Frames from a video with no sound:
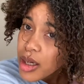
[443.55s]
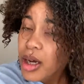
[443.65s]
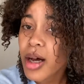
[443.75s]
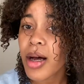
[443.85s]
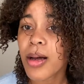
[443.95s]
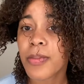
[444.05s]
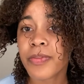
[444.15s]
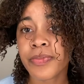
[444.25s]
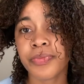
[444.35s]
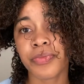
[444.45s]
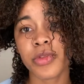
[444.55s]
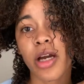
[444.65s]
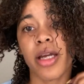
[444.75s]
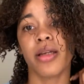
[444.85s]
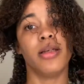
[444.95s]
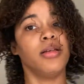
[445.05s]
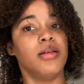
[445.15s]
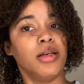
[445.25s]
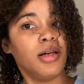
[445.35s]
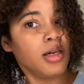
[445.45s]
All right,
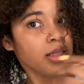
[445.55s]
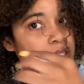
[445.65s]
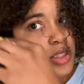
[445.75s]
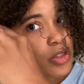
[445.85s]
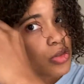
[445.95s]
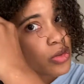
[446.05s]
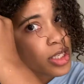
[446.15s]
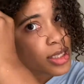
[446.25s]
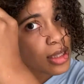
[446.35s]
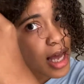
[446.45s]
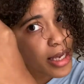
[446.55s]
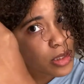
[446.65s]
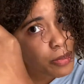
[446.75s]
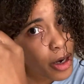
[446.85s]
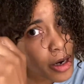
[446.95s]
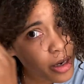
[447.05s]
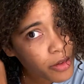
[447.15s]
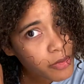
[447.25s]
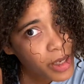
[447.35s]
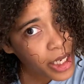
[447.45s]
let's do the last part
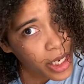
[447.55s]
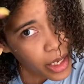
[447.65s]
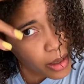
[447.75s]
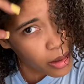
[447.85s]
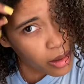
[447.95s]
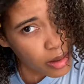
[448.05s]
of my hair.